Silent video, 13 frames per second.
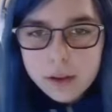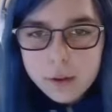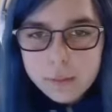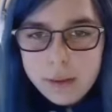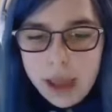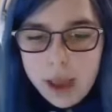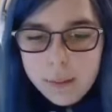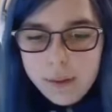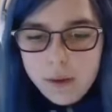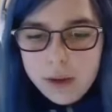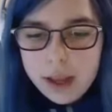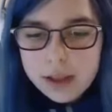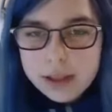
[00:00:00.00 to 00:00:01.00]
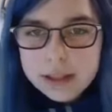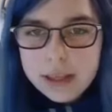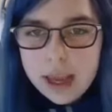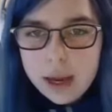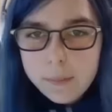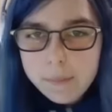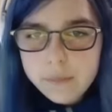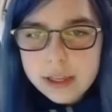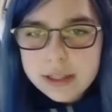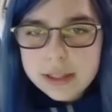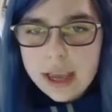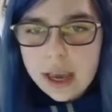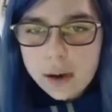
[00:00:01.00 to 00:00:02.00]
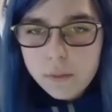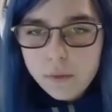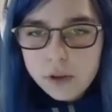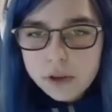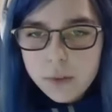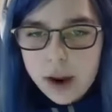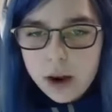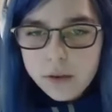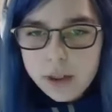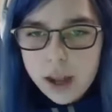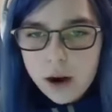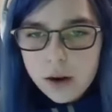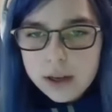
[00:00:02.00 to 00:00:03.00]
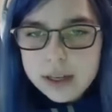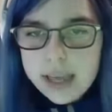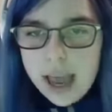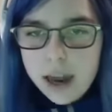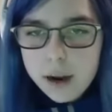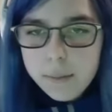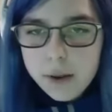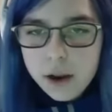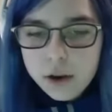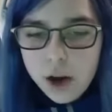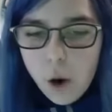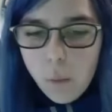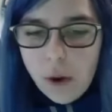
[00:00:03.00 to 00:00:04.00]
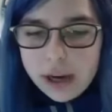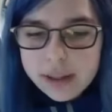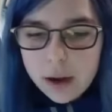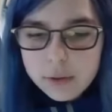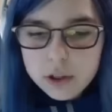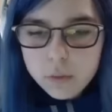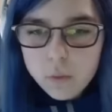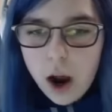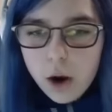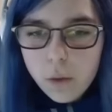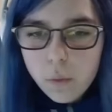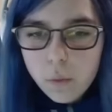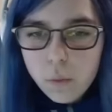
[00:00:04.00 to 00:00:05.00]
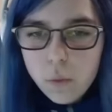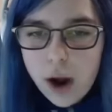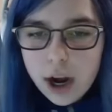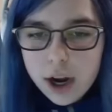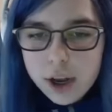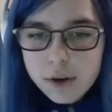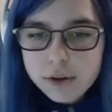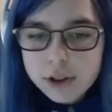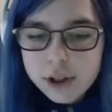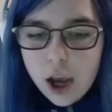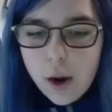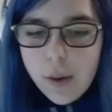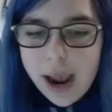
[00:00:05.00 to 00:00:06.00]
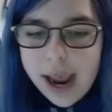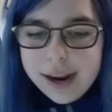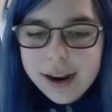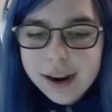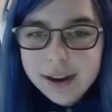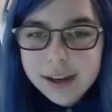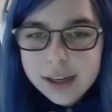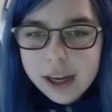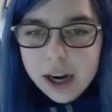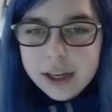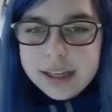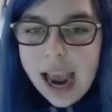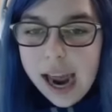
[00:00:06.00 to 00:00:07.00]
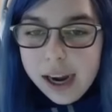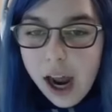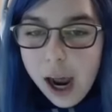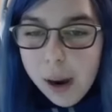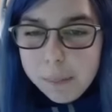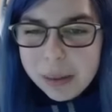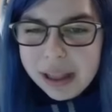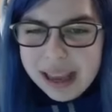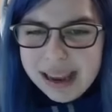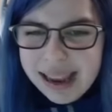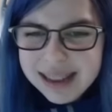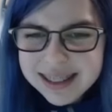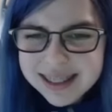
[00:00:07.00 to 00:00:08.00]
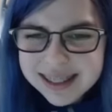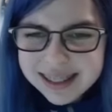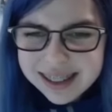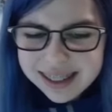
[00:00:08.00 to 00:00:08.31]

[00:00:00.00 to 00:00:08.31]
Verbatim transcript: Bam. Okay, let's get him. He's right over there. Get him. No, what? That was the wrong. So what are you doing? Get up, please.